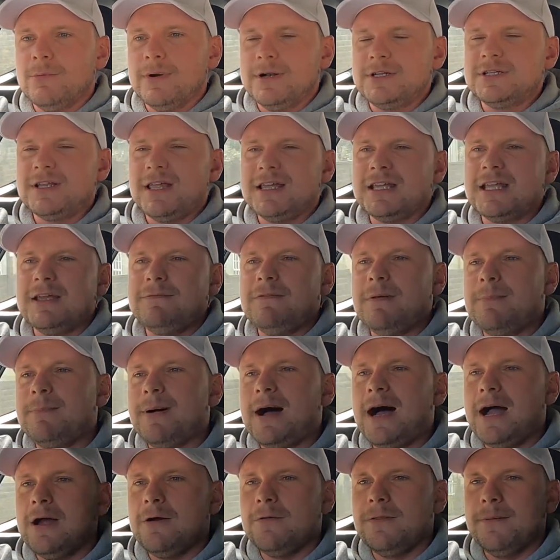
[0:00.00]
which I think if you
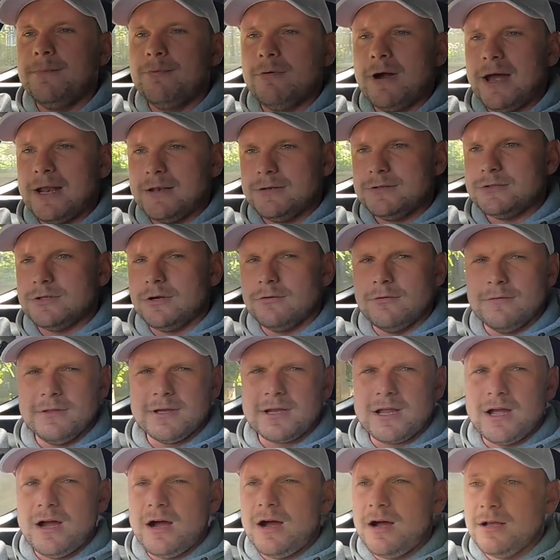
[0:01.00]
buy other brands or other
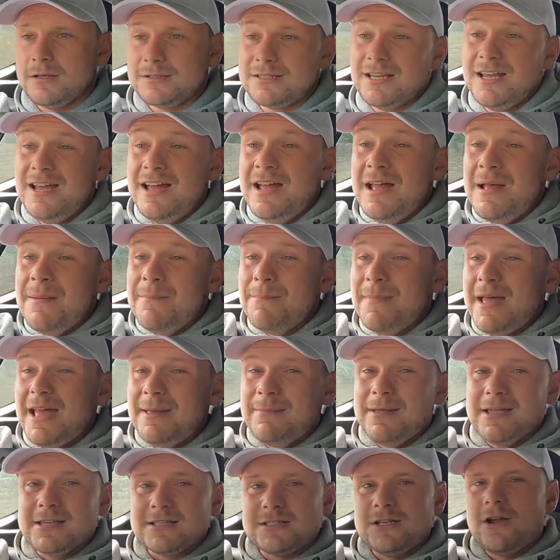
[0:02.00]
cars,
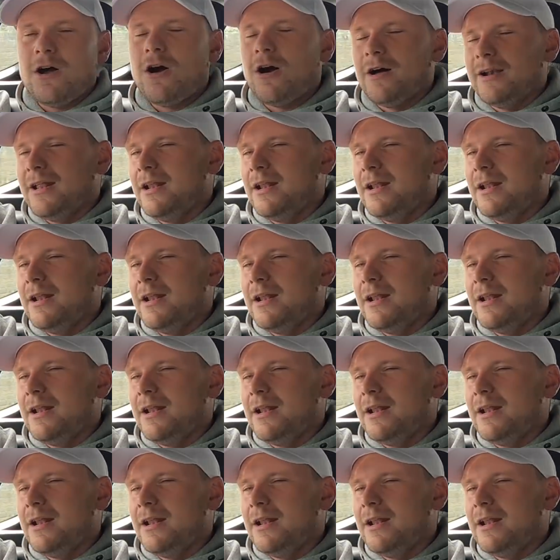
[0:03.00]
maybe it's not.